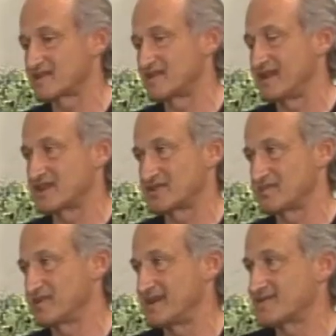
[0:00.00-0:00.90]
this connection
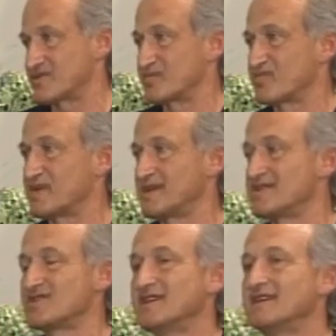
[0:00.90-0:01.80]
and pedestrian
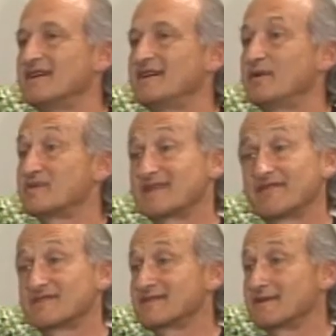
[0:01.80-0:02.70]
bridge. And we
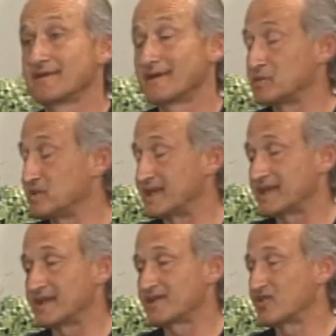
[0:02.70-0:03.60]
saved the city a lot of
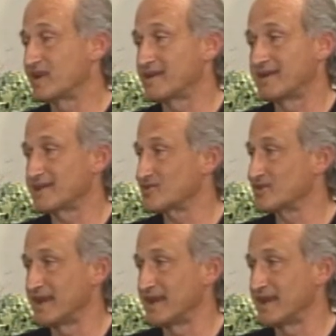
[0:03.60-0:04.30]
money, created extra